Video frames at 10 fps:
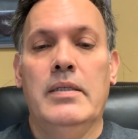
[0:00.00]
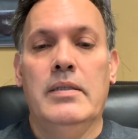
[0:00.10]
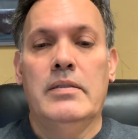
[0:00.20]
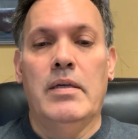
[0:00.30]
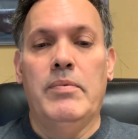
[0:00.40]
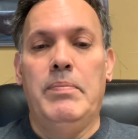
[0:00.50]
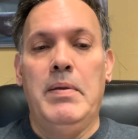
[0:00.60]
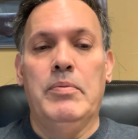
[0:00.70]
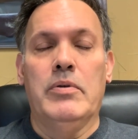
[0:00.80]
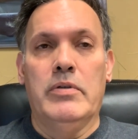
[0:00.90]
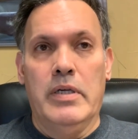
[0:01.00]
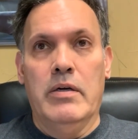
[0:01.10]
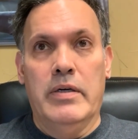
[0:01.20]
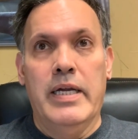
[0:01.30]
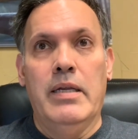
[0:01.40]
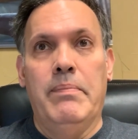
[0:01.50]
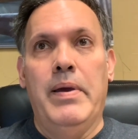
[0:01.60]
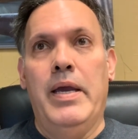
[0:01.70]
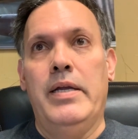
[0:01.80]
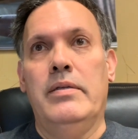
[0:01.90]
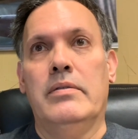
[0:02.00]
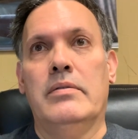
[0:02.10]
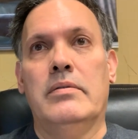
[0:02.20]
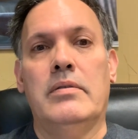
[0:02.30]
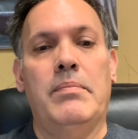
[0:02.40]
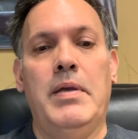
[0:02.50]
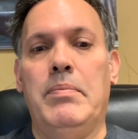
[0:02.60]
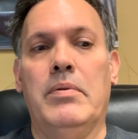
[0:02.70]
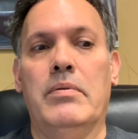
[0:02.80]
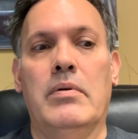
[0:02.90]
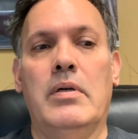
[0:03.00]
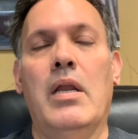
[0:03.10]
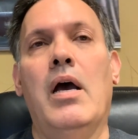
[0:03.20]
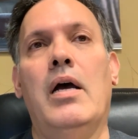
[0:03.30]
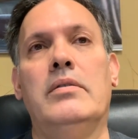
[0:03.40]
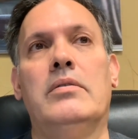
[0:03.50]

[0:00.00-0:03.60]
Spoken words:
Some people are getting paid and some people are not.